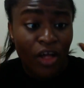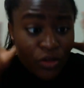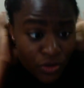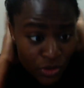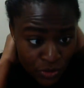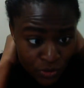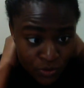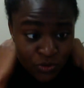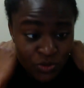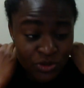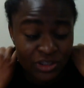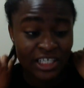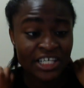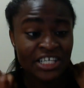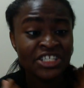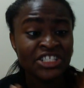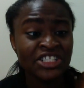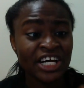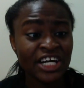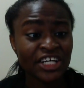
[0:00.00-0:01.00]
to the
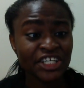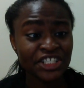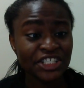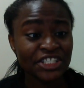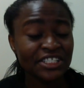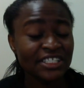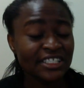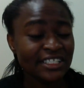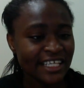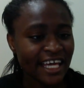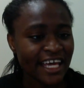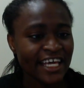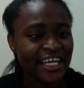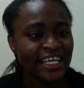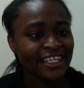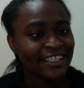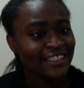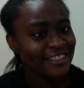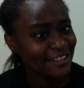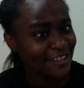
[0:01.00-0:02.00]
injection to
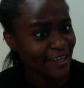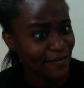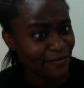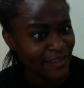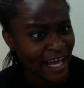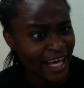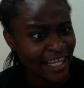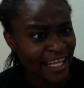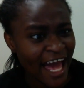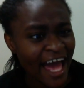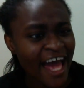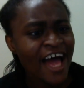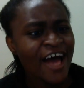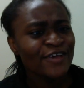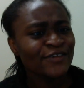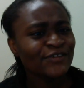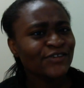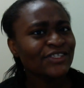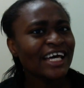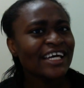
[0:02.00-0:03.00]
take and stuff like that.
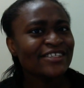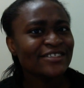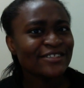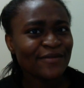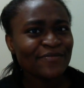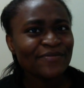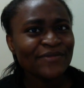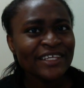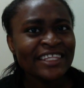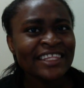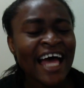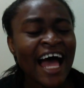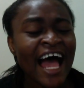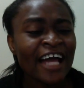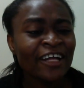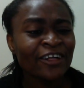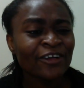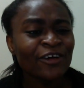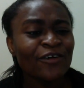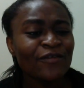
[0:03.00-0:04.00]
So that's something that
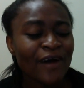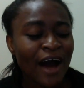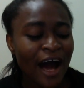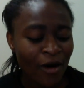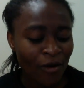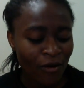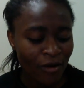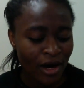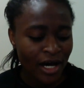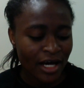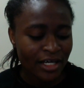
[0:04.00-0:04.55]
I love how